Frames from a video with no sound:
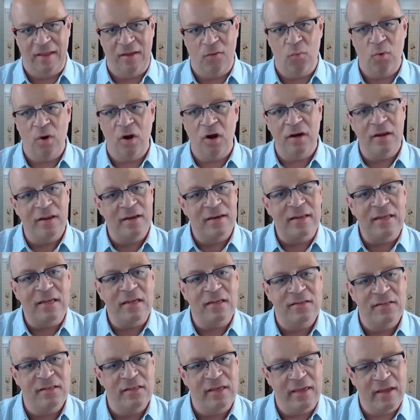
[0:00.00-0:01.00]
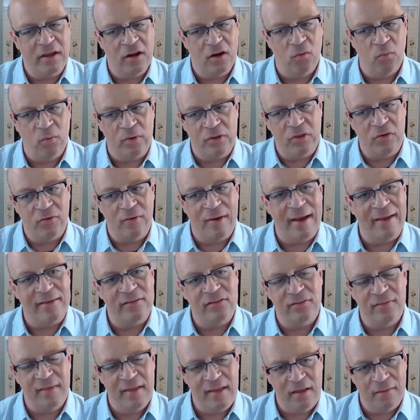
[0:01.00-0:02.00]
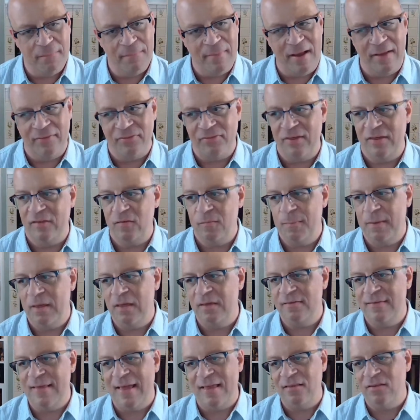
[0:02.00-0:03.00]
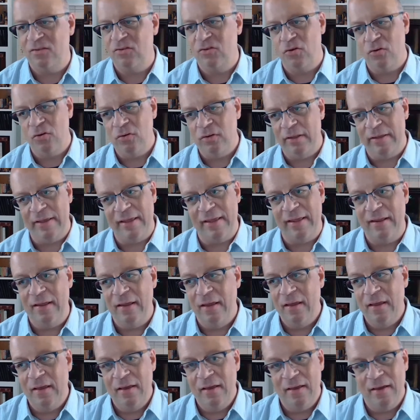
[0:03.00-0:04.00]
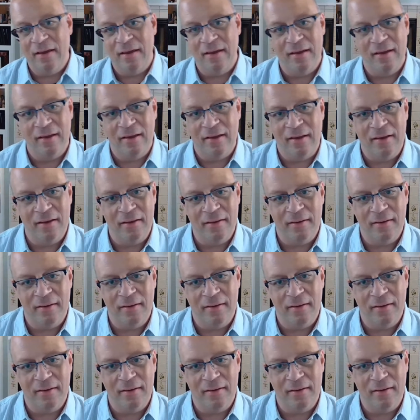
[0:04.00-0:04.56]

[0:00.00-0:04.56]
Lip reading: and we're going to need to hear what you guys think about this, because that's certainly uh,